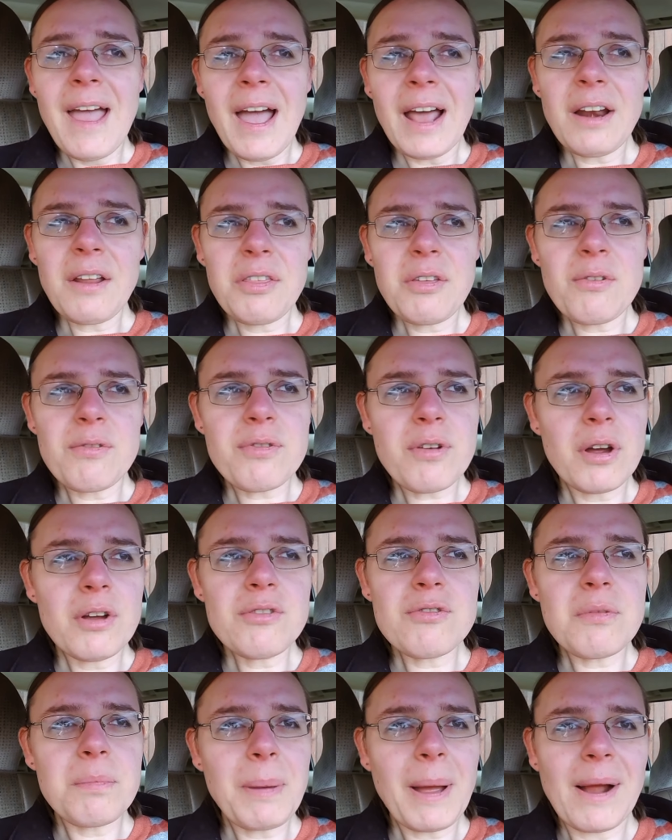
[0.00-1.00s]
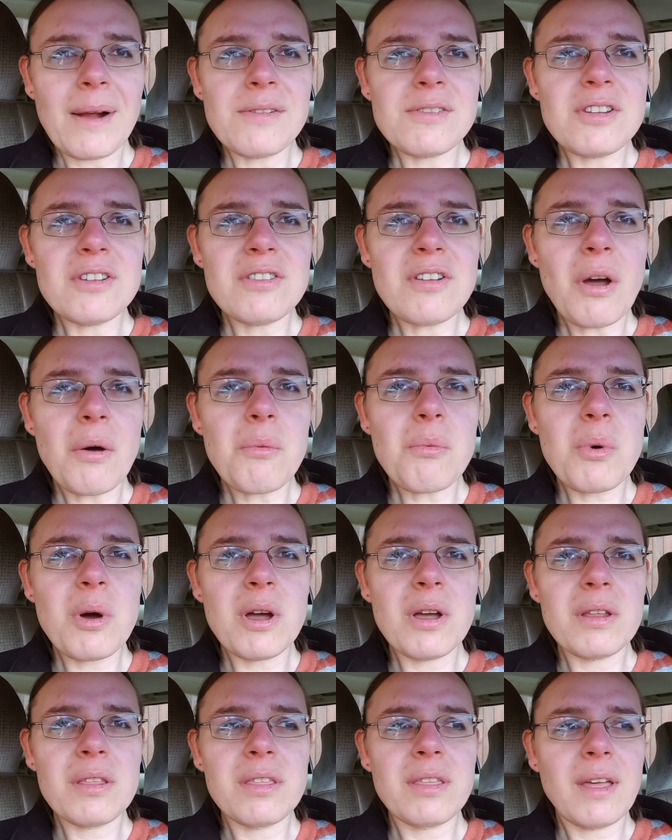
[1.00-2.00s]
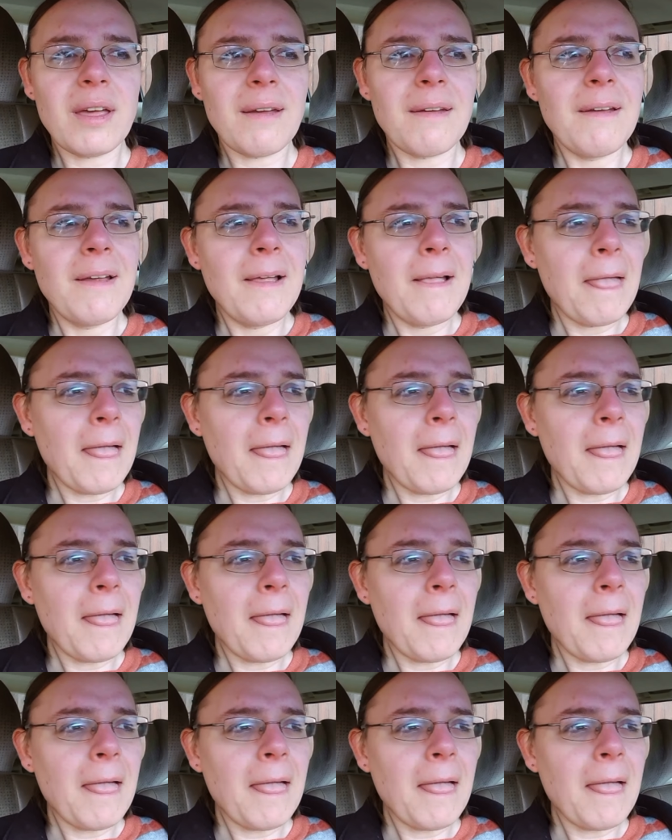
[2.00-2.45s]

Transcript: And I thought, for £100 it's not worth it.